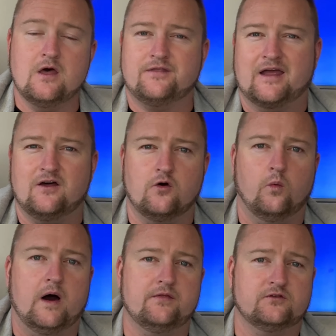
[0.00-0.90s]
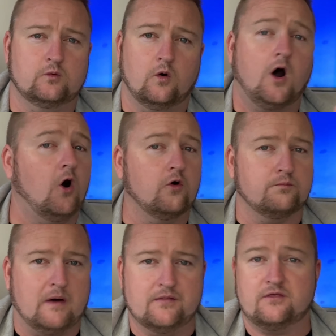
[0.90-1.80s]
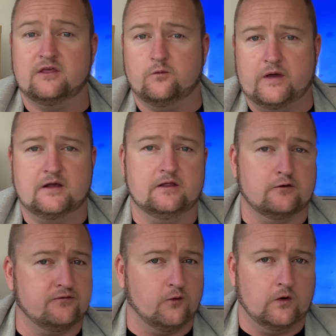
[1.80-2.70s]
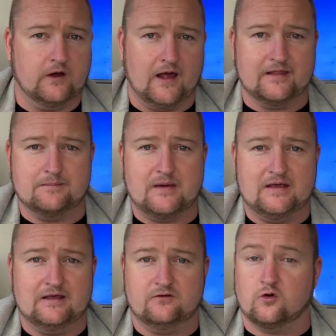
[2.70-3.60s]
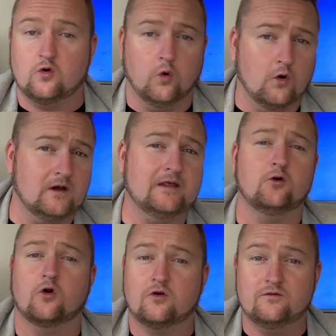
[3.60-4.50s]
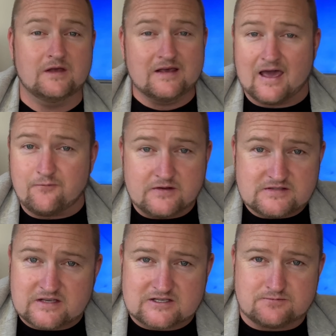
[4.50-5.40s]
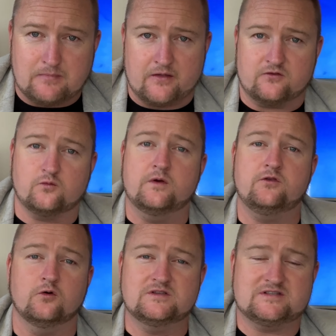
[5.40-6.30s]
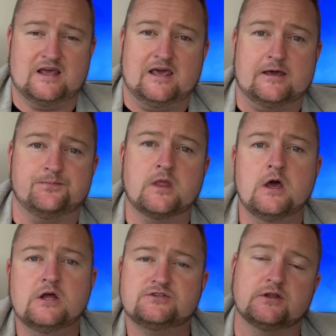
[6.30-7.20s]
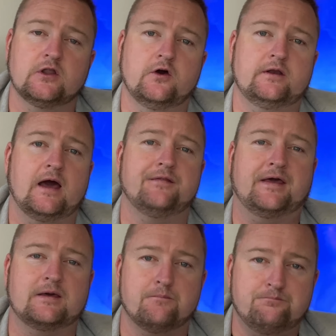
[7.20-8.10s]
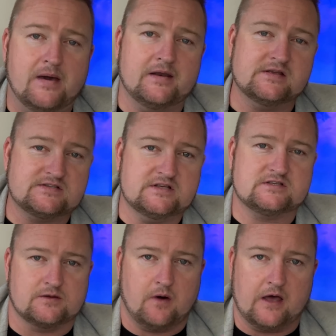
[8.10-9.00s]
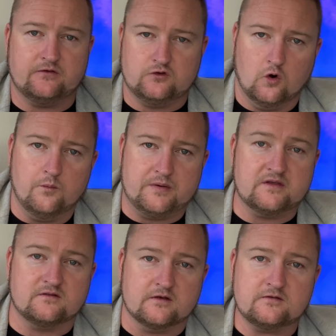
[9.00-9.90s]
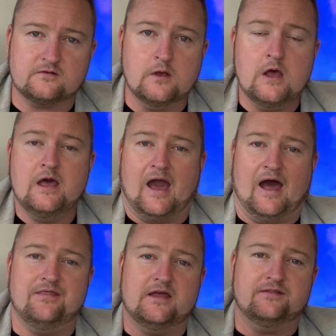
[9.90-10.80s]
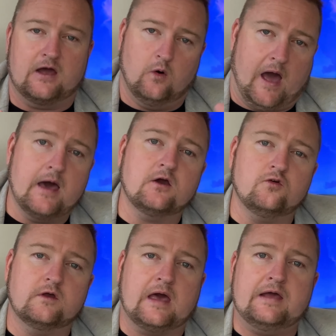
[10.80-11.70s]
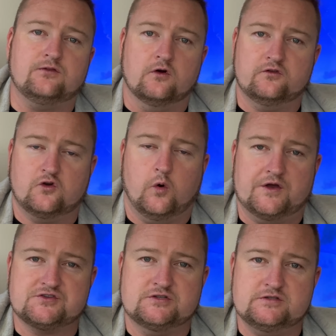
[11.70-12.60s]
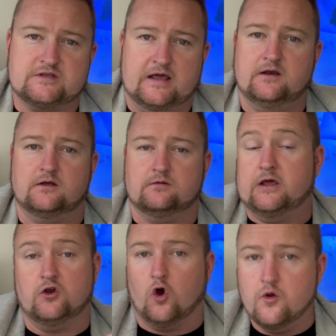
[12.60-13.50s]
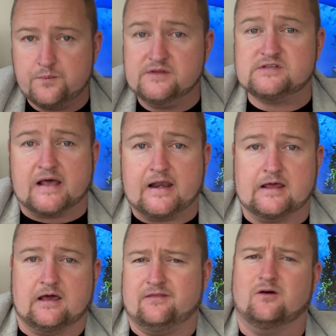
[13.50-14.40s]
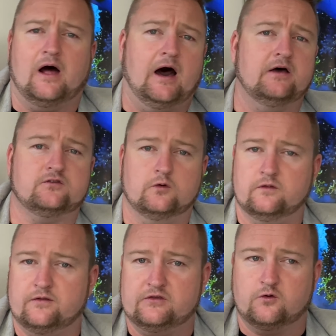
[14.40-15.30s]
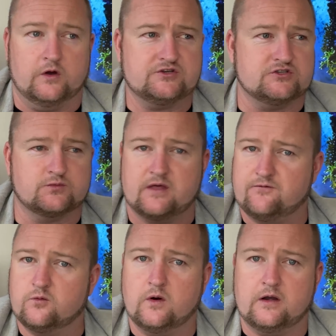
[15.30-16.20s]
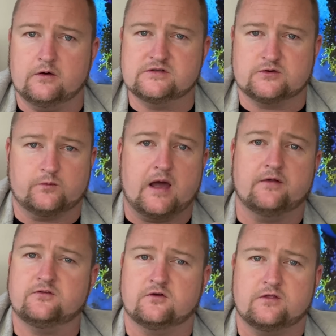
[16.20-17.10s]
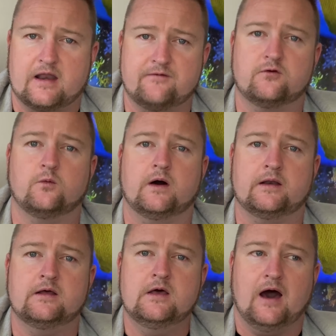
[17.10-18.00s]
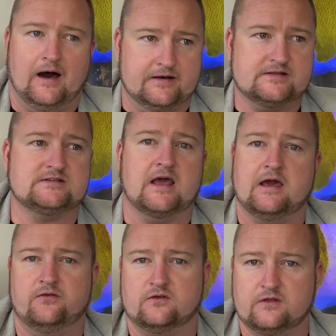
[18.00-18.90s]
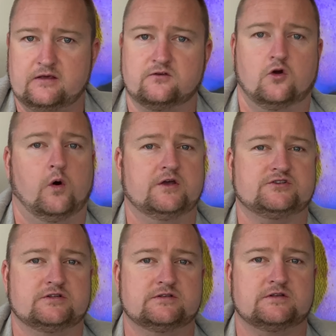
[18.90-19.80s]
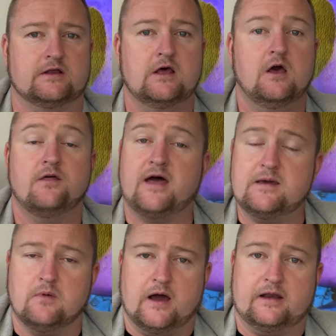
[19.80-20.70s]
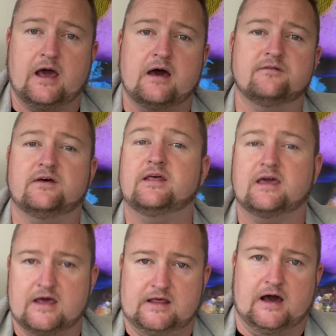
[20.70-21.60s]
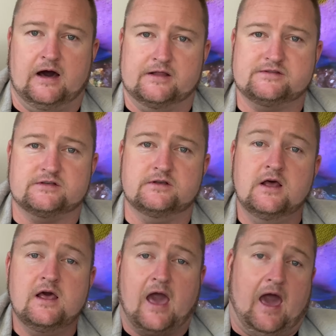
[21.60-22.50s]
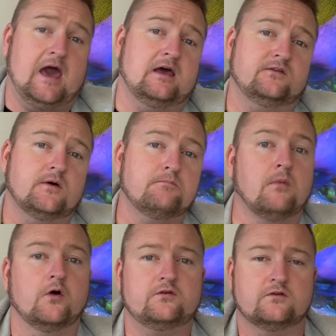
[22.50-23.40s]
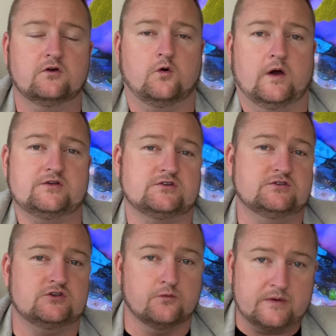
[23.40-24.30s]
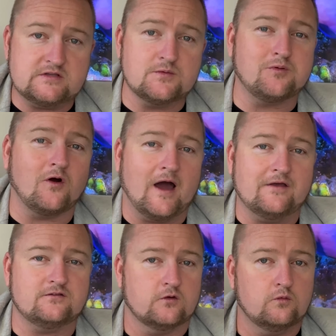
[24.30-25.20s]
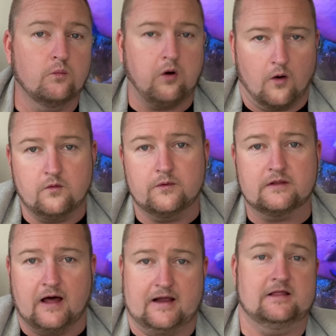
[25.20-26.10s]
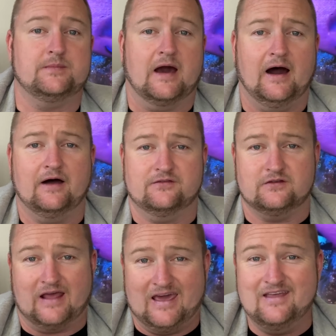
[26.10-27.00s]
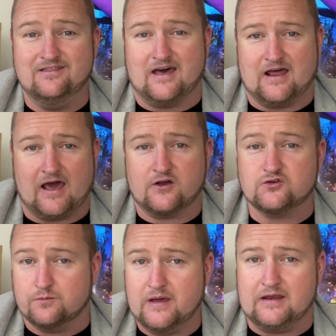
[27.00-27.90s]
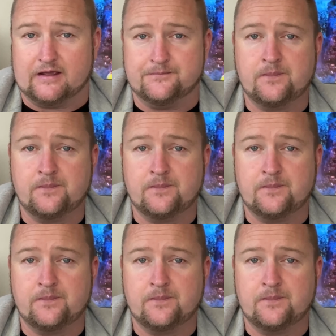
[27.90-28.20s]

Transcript: They are the ones that will hold monthly, weekly, or fortnightly meetings, or quarterly, or every 6 months with your team to learn how they can better systemize your business. And then they'll aggregate those questions in an open setting, and they'll ask all of these questions with everyone else around so that everyone understands that these are questions that they might have and they're getting answered. And most of the questions, you'll be surprised, will probably likely be answered in that actual meeting.